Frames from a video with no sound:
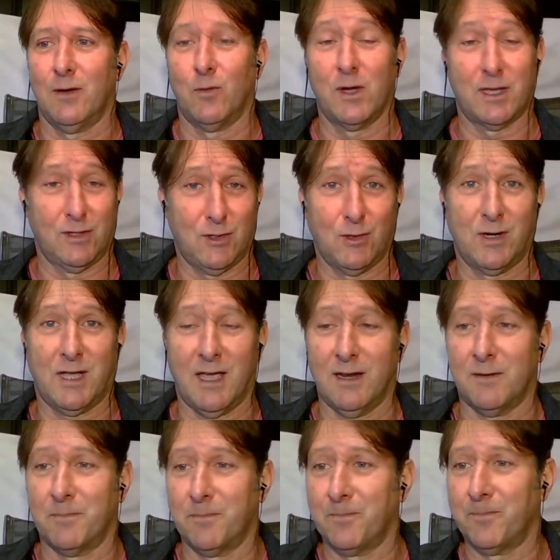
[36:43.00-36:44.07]
we can do it
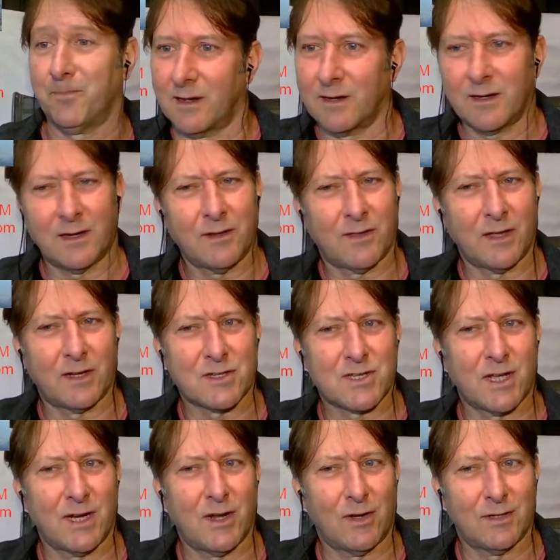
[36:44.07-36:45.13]
again. I don't think I
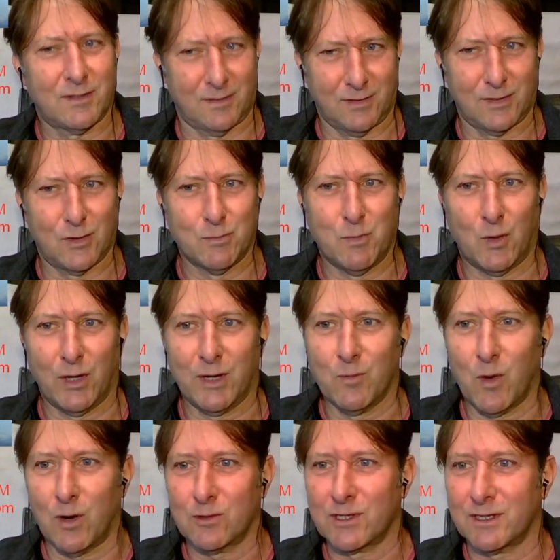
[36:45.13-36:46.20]
said good morning,
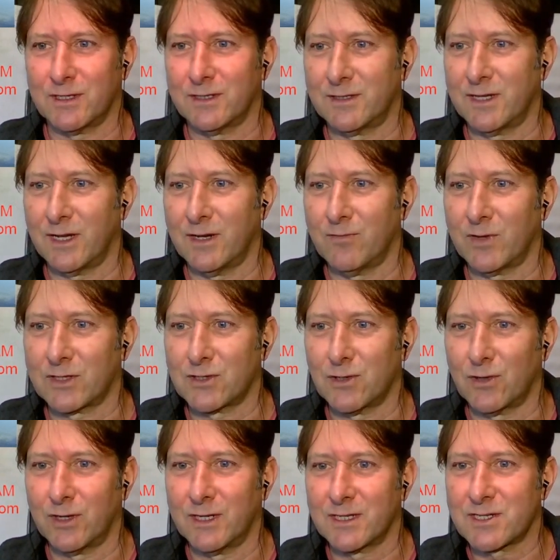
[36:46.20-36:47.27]
Walter, down in
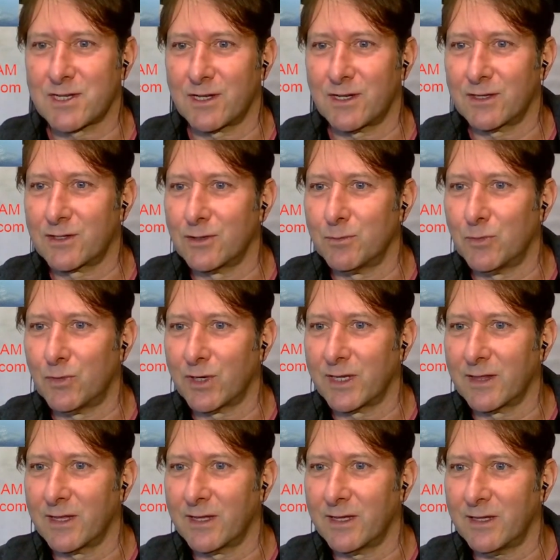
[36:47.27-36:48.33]
Victoria, so good
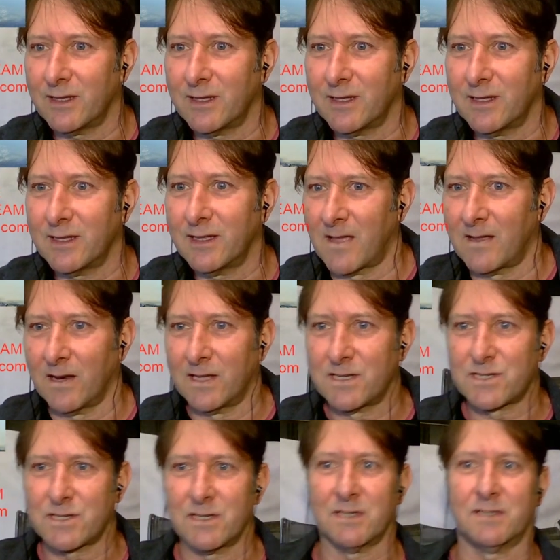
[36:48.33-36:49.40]
morning there.
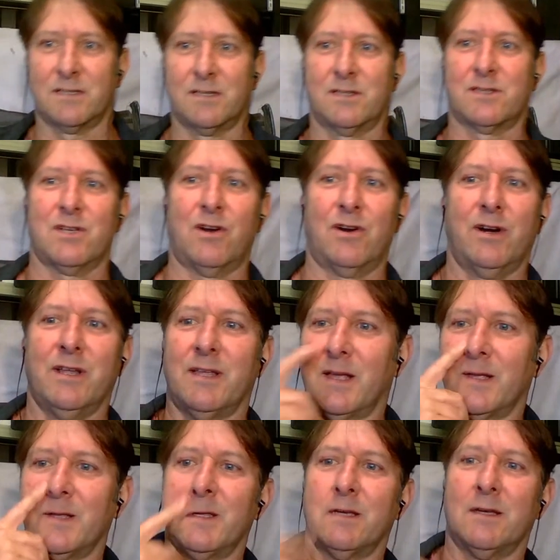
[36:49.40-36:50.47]
Lisa, sorry,
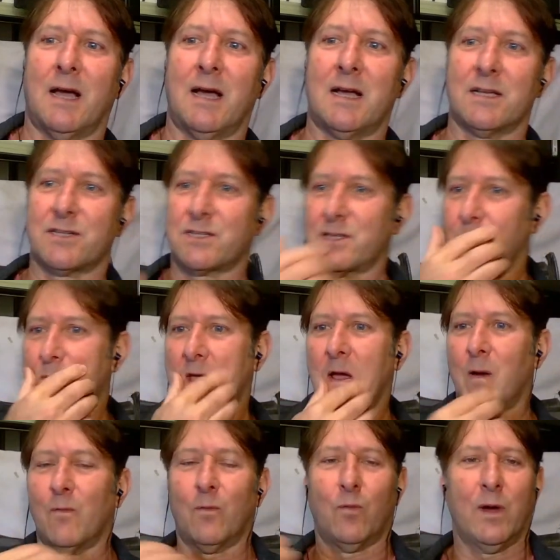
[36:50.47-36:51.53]
you asked
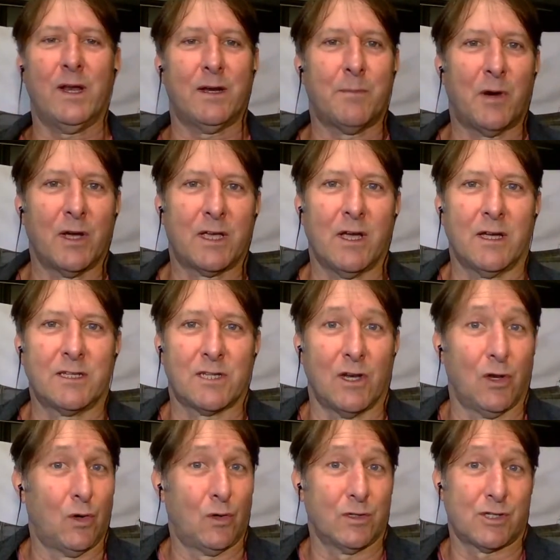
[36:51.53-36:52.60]
about when am I going to
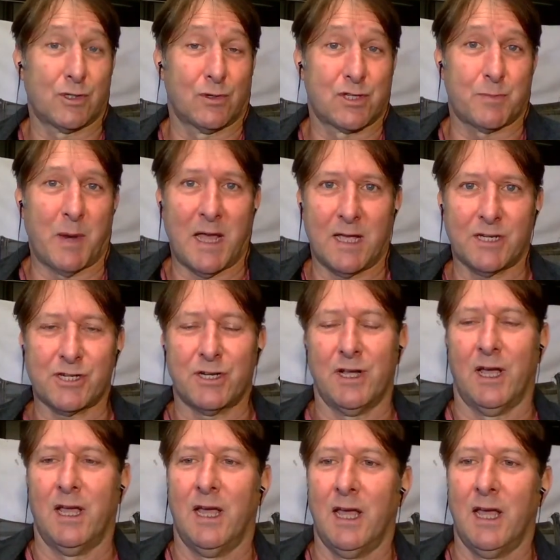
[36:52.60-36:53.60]
launch or splash.